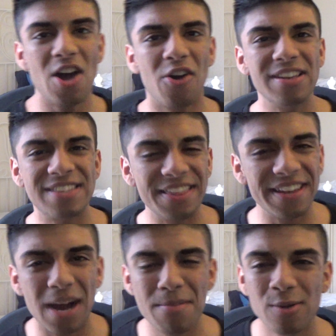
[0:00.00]
I honestly
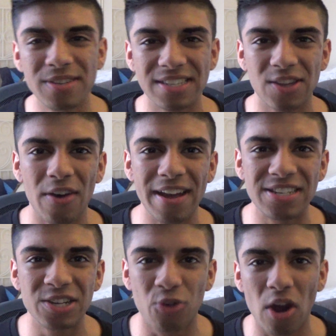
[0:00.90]
think I'm most
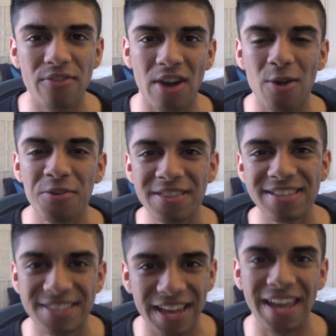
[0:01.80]
excited to drive around in
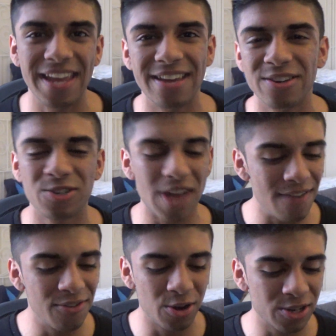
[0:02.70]
the city and just
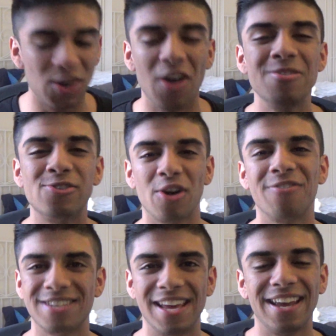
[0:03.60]
have a good time
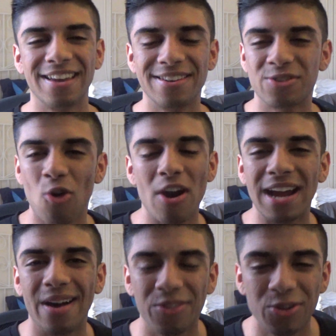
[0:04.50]
drifting and
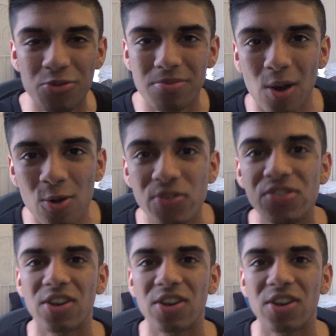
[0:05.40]
trying out the new modes and